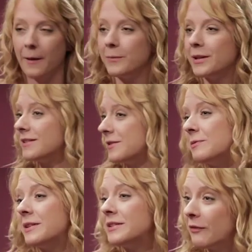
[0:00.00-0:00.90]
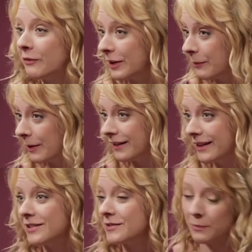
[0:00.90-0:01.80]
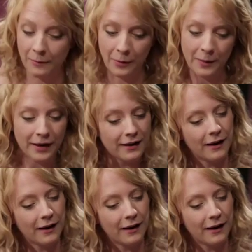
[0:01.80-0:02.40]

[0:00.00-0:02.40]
I'm gonna excuse myself really quickly. Just one moment.